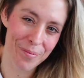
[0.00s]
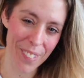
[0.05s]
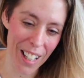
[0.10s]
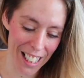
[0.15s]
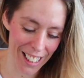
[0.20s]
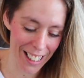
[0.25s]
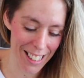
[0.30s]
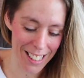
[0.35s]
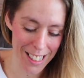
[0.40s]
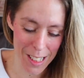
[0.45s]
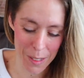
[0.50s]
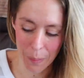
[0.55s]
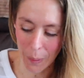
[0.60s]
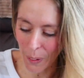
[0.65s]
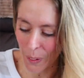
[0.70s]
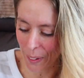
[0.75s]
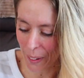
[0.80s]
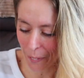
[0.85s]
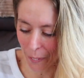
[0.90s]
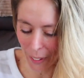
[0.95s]
I like to
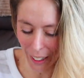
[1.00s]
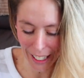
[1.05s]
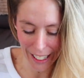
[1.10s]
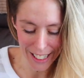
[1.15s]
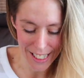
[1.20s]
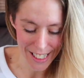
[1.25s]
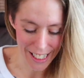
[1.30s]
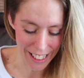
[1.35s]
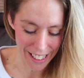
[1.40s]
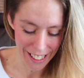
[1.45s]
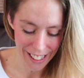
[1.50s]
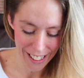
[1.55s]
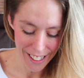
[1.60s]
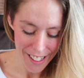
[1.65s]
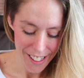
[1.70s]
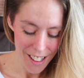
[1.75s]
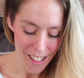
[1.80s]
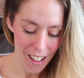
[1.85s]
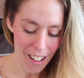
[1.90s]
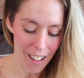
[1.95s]
spoil them. What can I say?
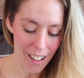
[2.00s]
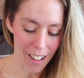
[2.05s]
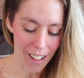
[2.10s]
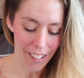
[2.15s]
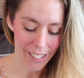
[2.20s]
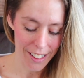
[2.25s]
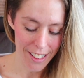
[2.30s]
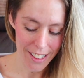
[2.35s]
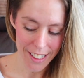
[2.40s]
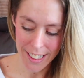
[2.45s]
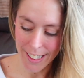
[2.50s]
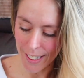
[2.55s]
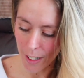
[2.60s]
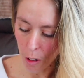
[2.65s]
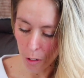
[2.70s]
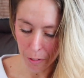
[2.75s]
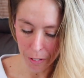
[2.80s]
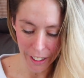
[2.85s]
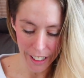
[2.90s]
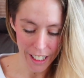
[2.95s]
Oh, this is
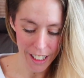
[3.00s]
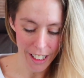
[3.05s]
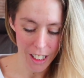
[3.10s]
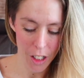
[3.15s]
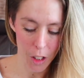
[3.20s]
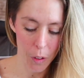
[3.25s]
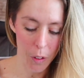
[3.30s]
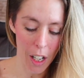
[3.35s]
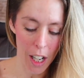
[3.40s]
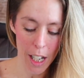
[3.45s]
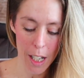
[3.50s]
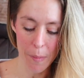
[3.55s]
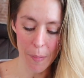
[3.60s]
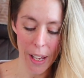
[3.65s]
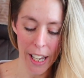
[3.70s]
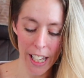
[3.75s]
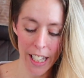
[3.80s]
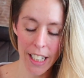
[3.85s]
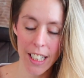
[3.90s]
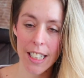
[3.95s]
so friggin' cute. I am
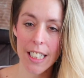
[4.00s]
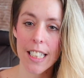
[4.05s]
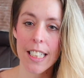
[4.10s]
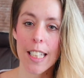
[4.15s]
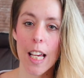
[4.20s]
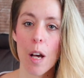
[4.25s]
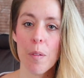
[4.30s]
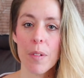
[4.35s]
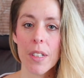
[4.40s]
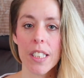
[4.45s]
hanging this up.